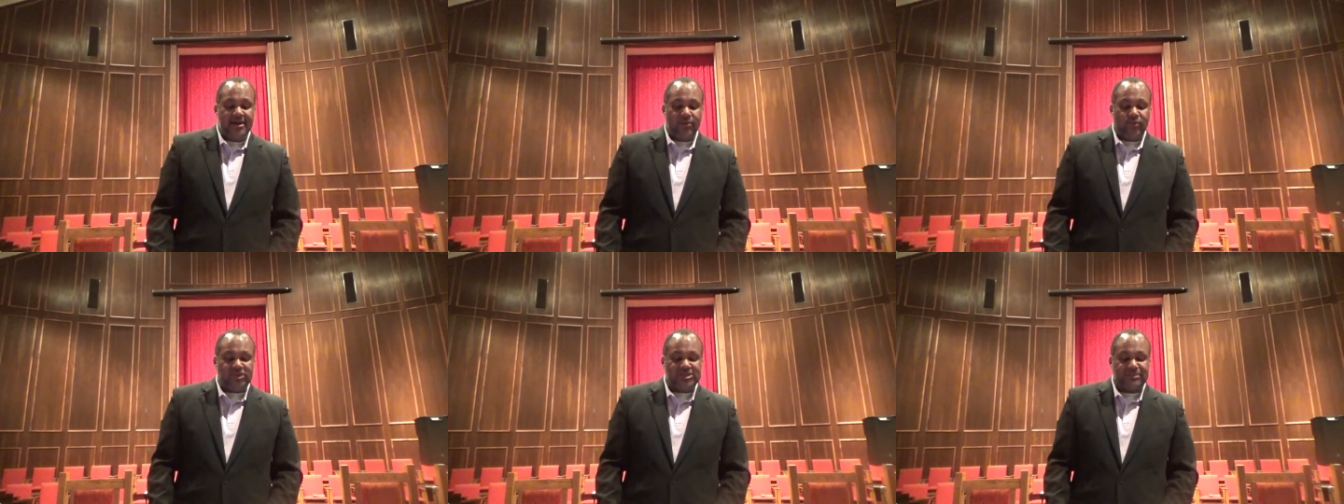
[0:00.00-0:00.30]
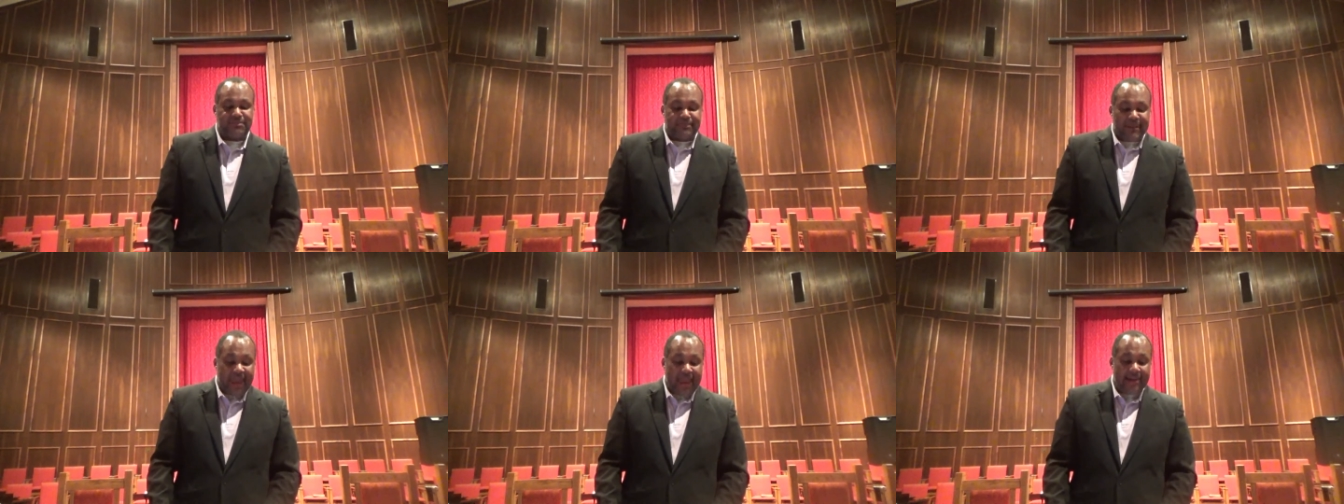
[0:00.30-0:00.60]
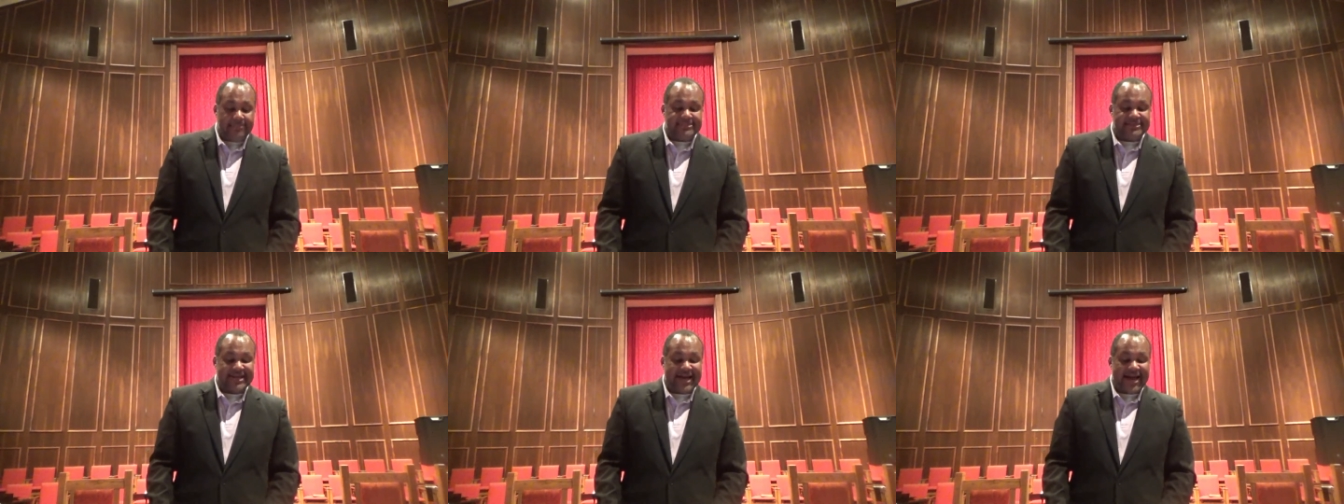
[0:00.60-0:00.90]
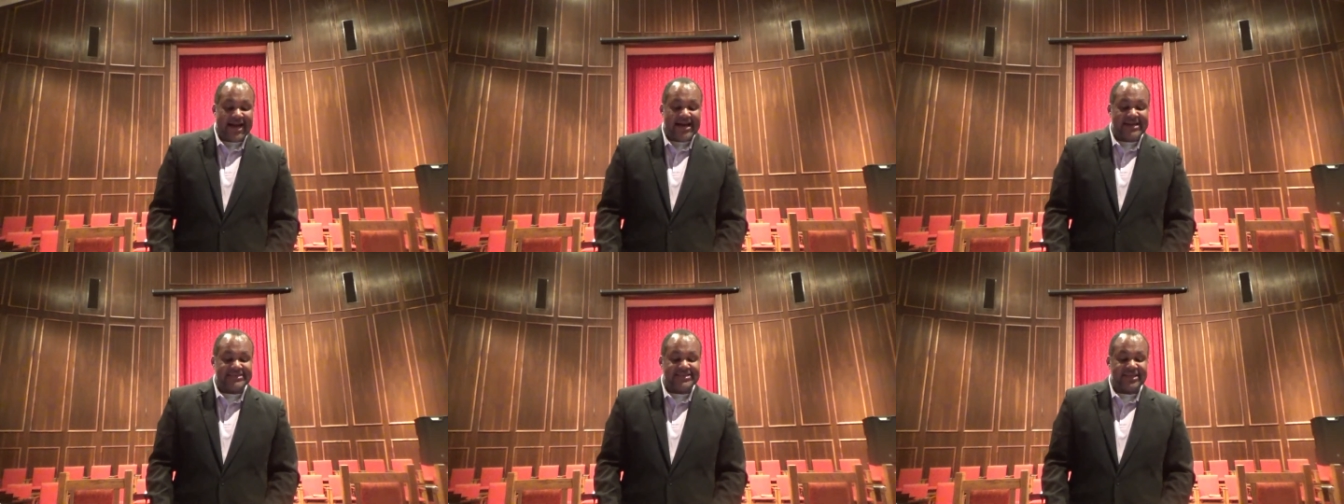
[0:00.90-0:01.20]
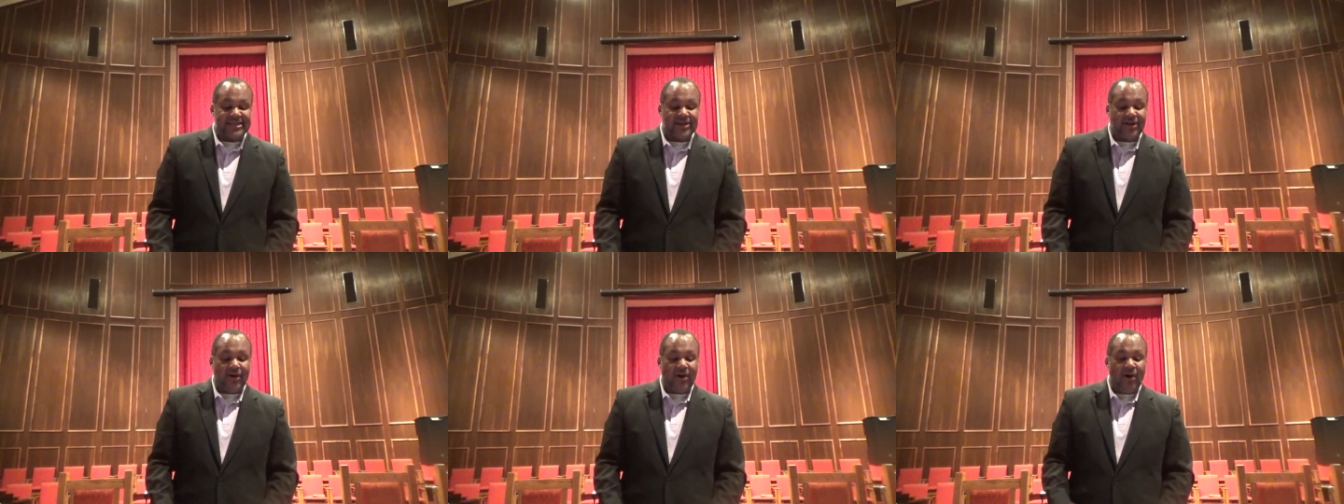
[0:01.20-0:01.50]
was baptized
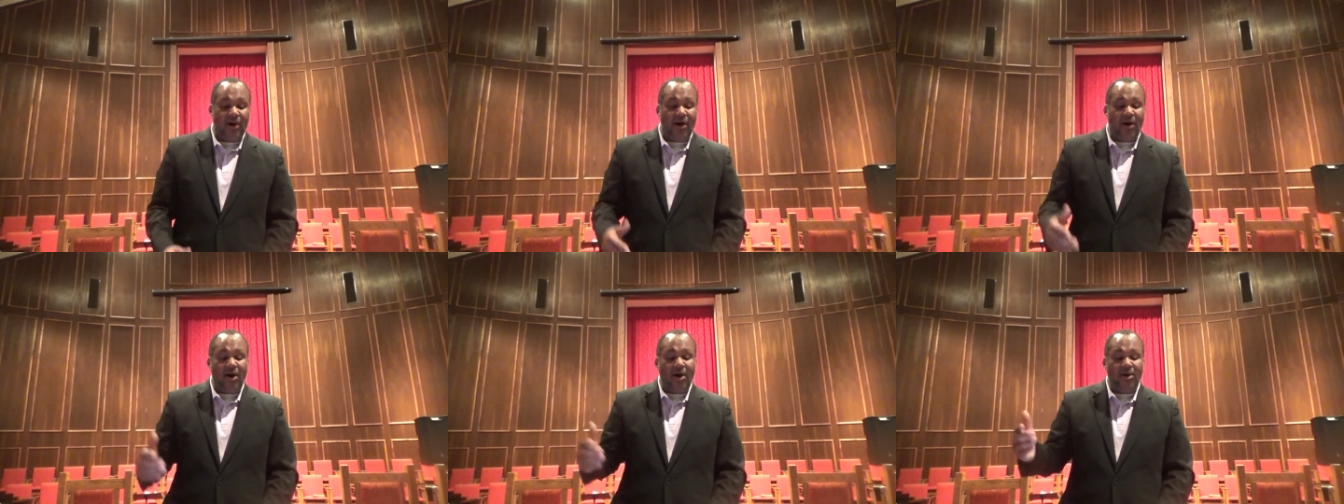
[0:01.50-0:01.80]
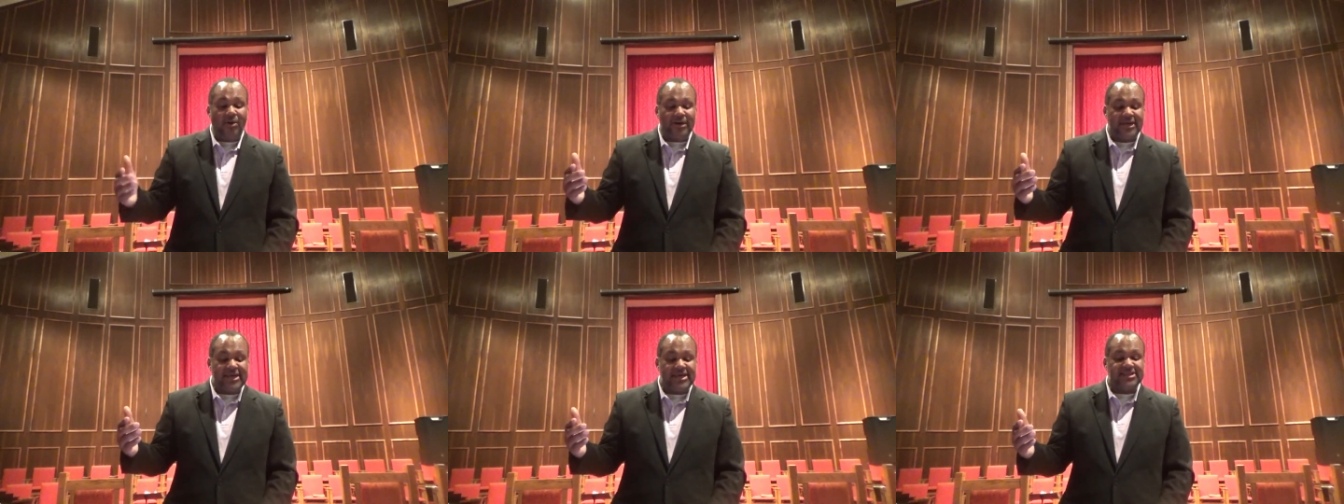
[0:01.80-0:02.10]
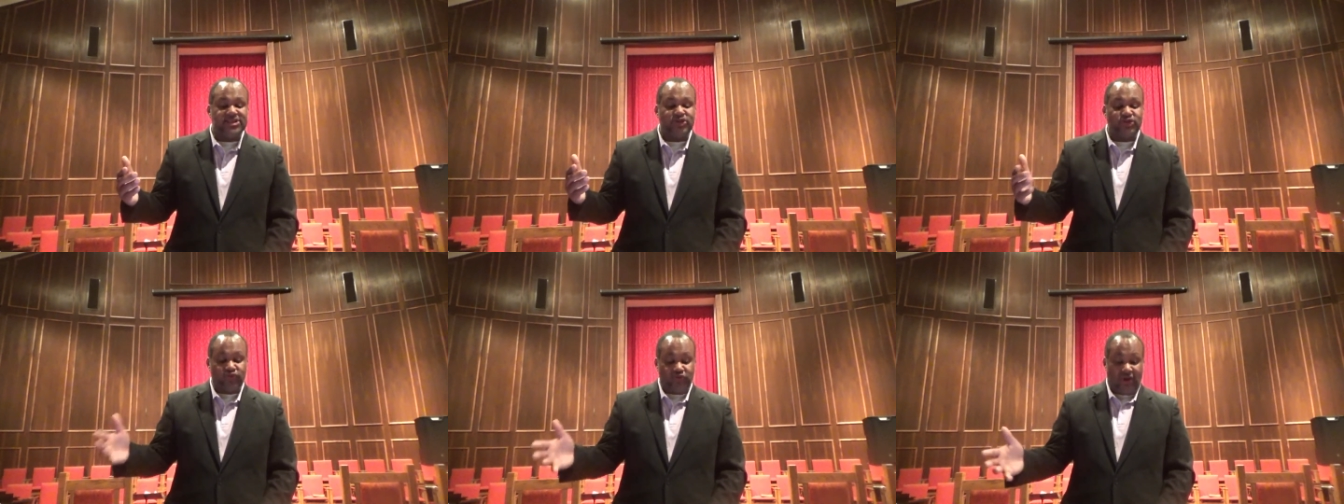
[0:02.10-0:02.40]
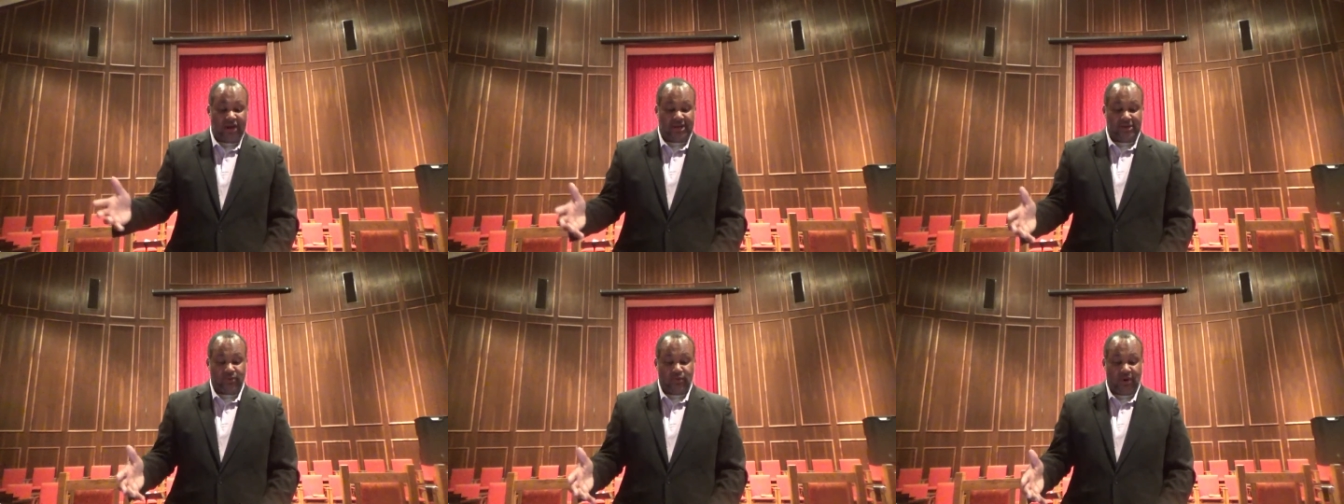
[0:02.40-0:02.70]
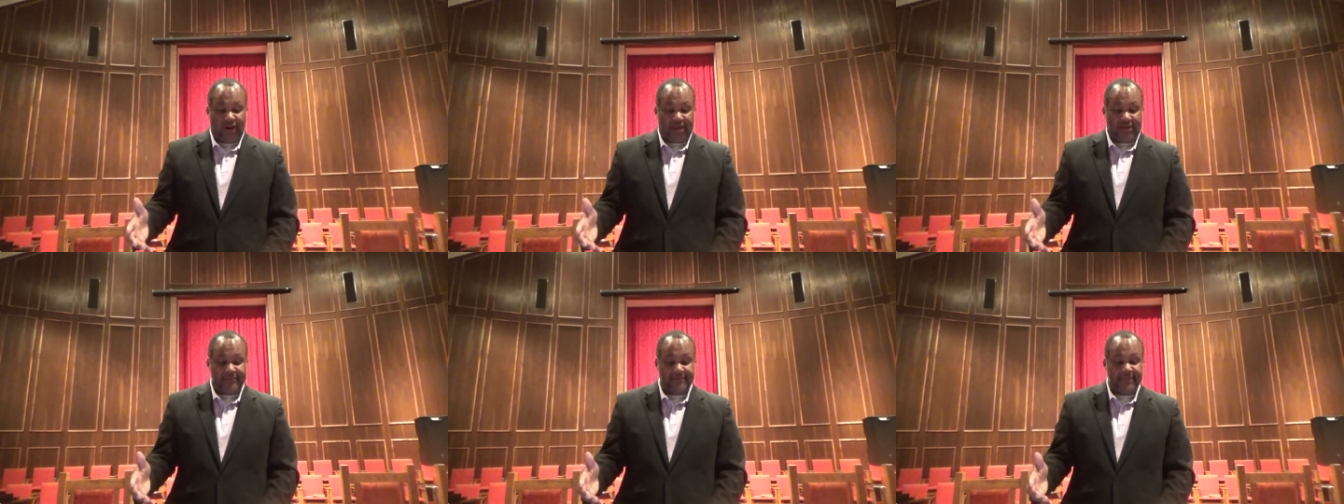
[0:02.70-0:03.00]
in all his
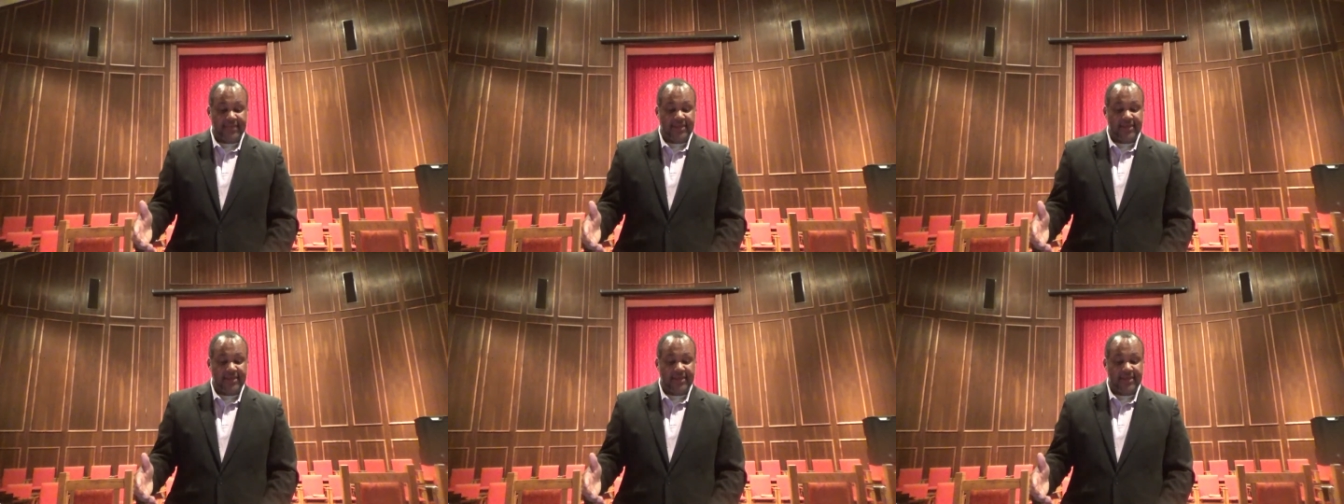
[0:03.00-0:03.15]
straightway.